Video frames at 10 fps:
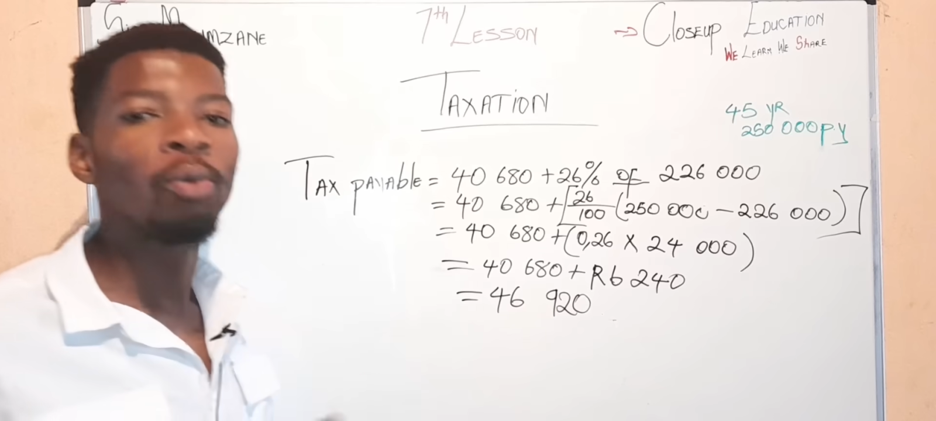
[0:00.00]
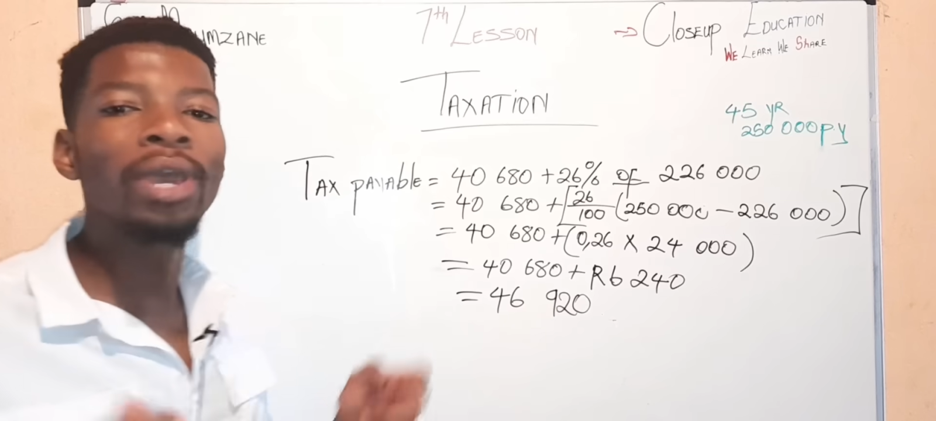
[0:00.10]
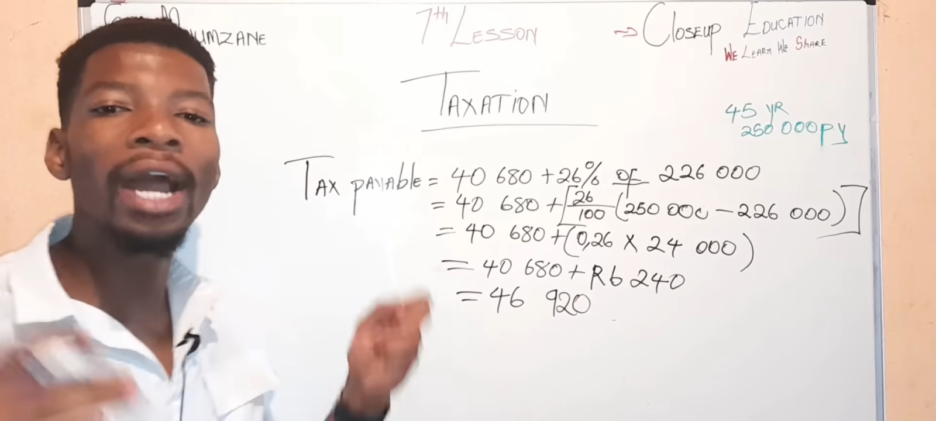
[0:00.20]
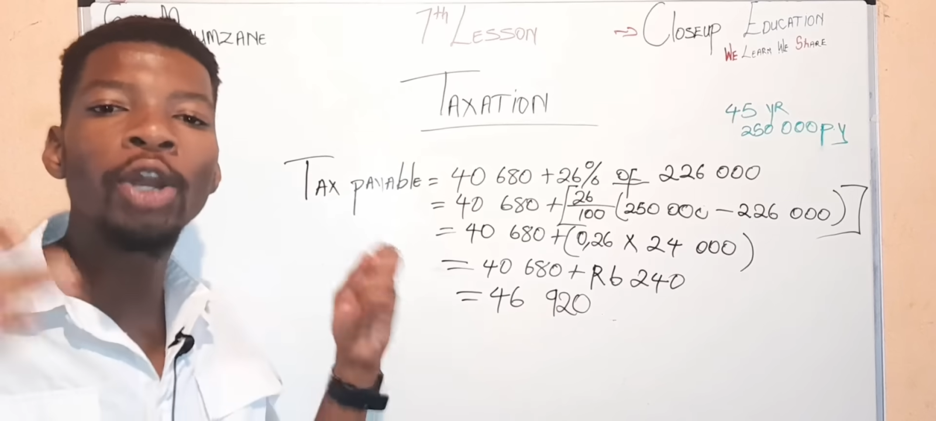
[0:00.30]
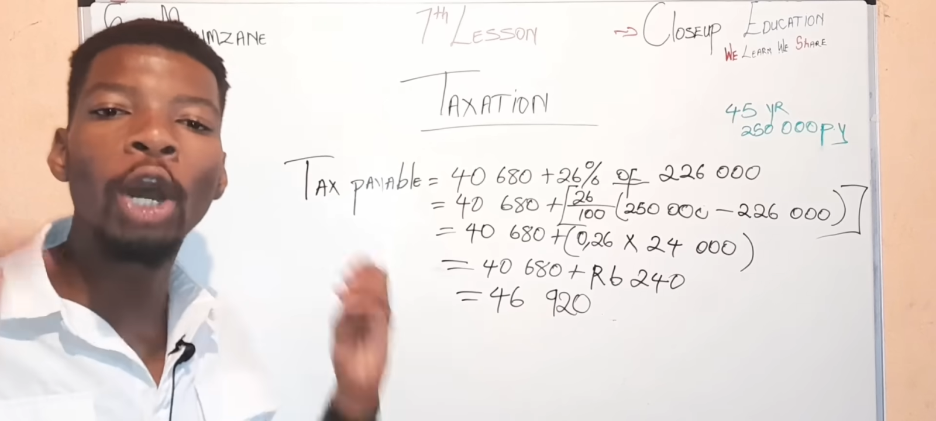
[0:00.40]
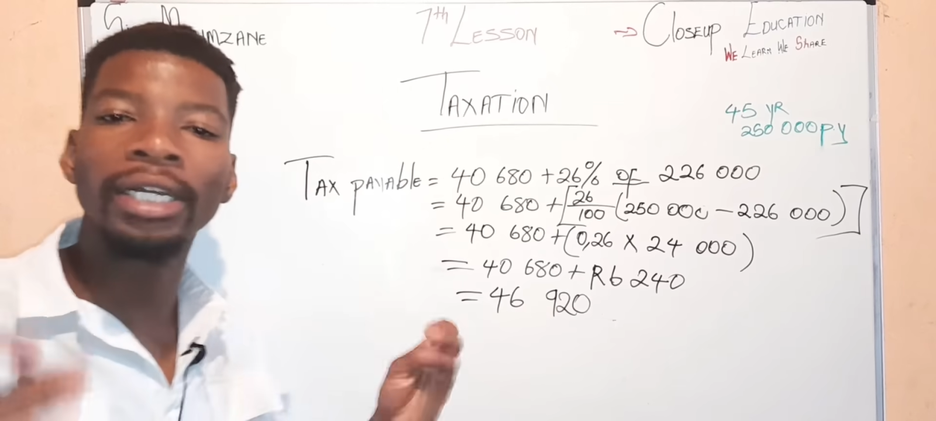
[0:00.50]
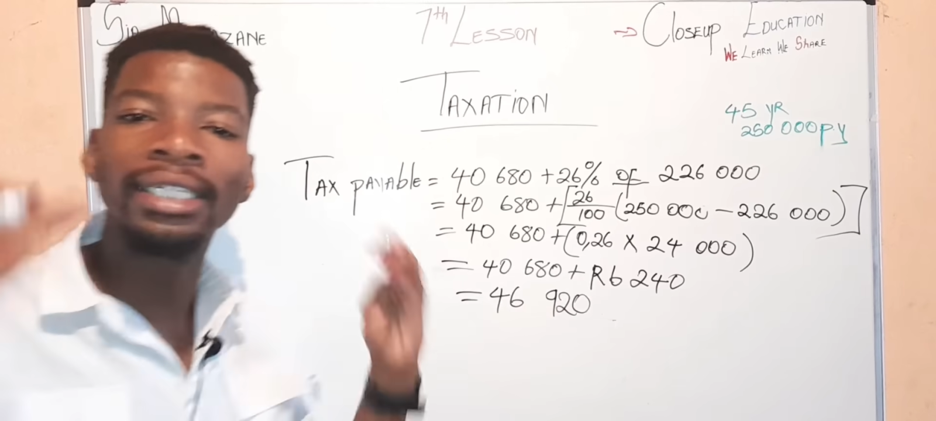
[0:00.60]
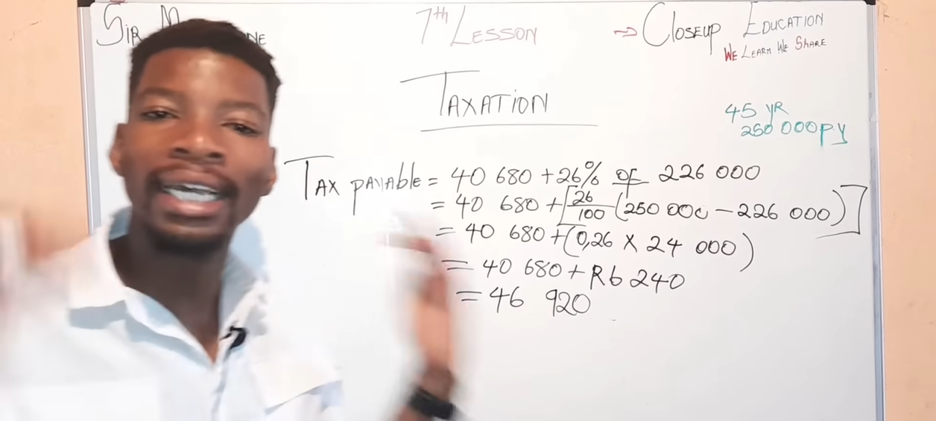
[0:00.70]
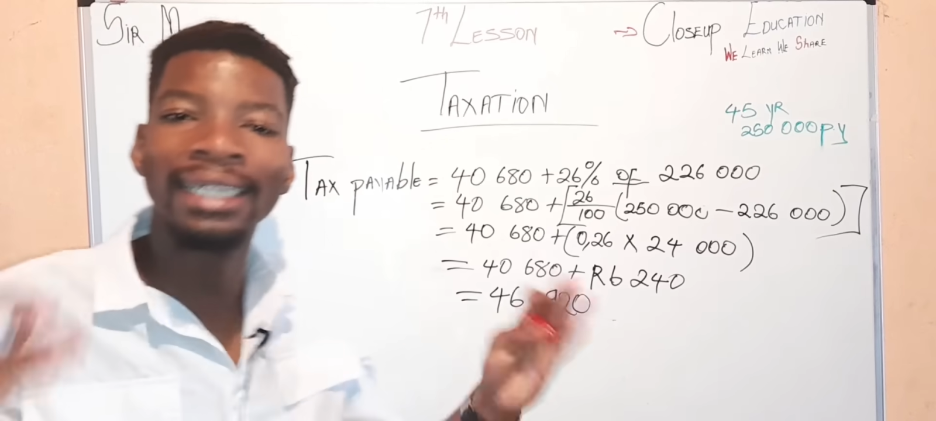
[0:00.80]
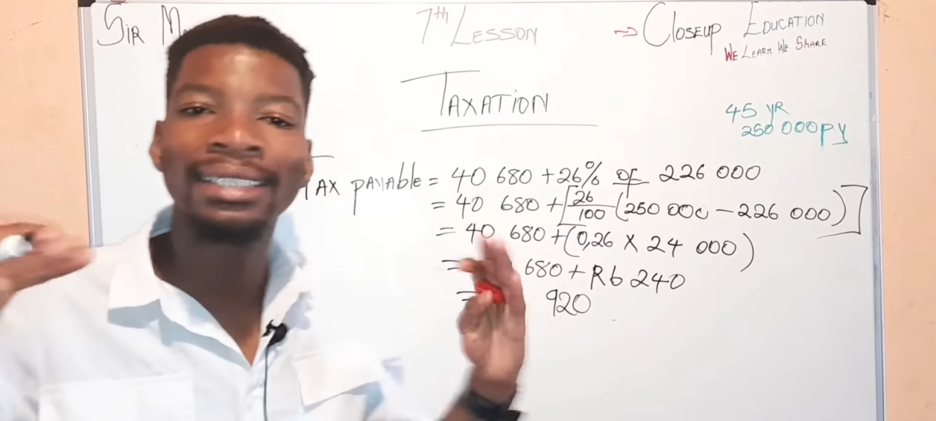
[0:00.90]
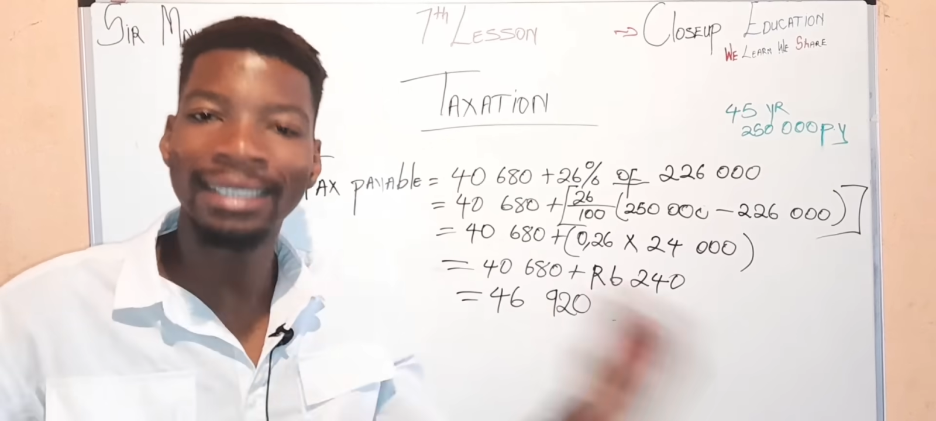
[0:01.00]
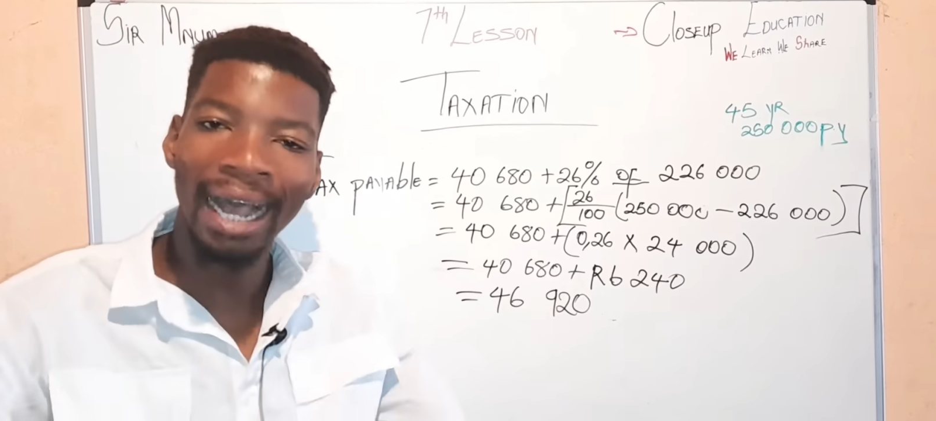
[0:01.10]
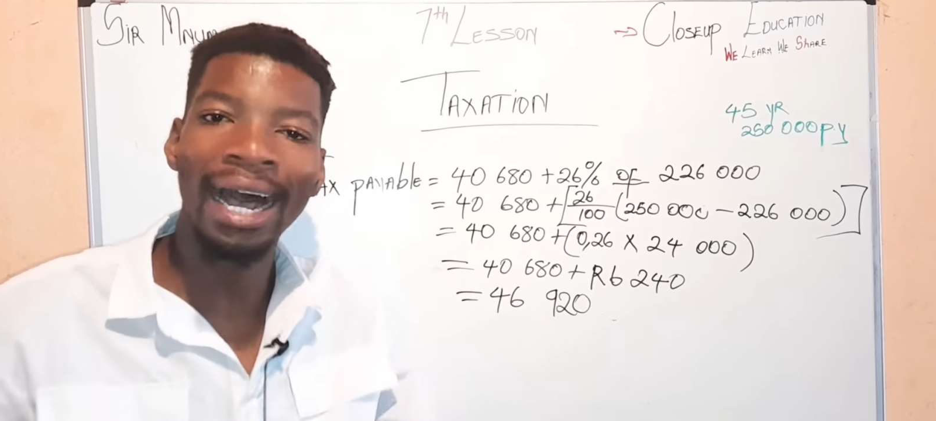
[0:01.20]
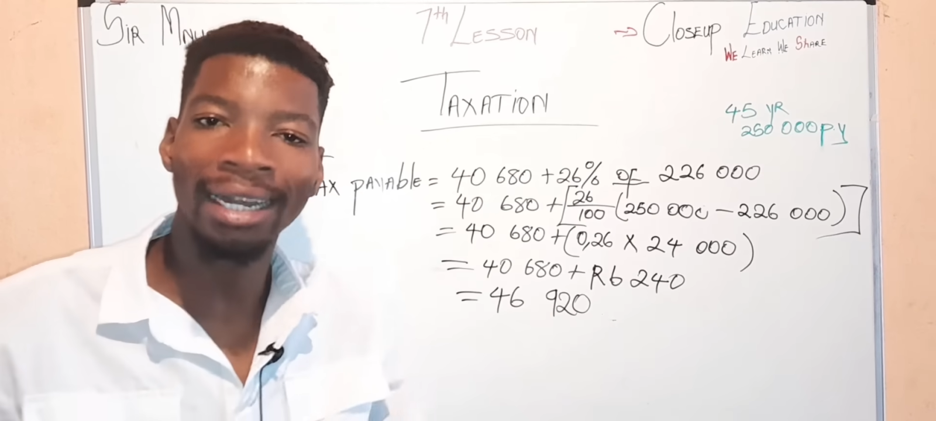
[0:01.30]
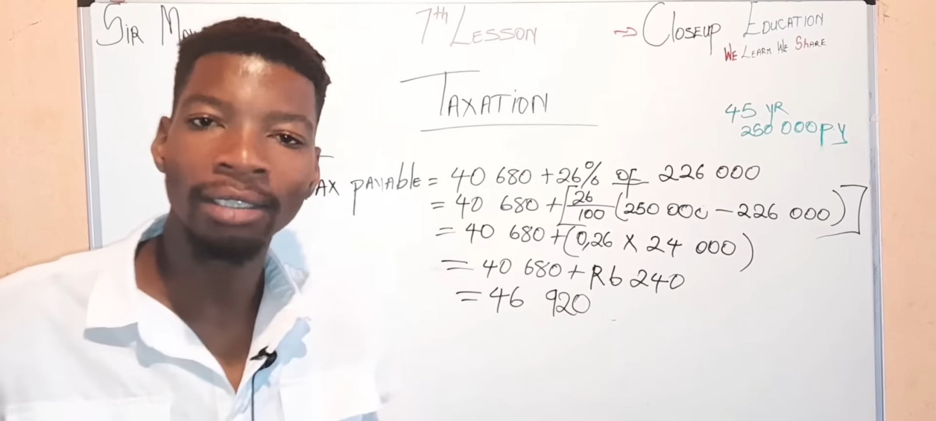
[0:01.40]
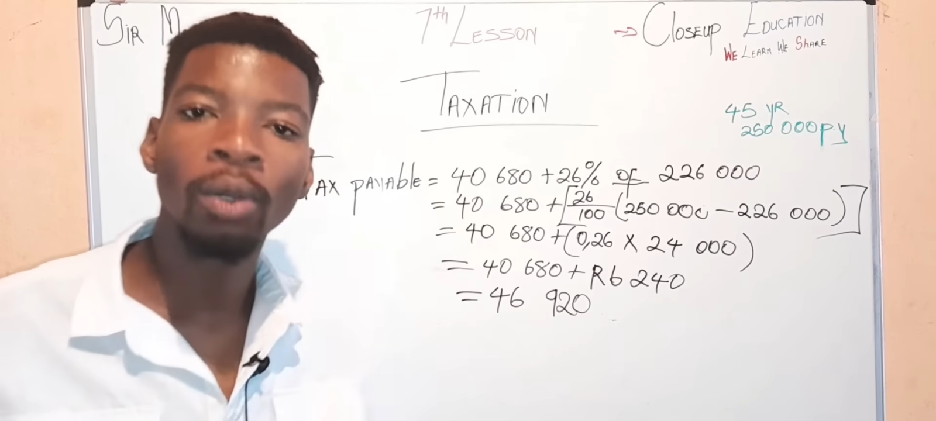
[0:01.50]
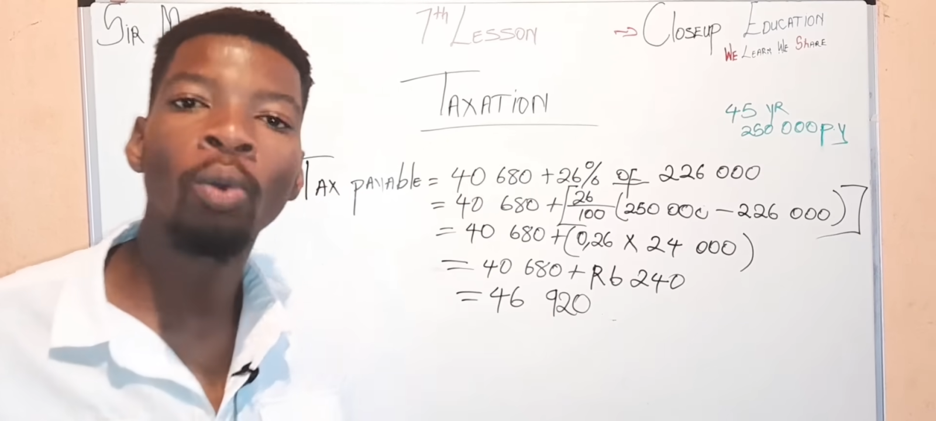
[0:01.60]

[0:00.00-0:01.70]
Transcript: We are not yet done.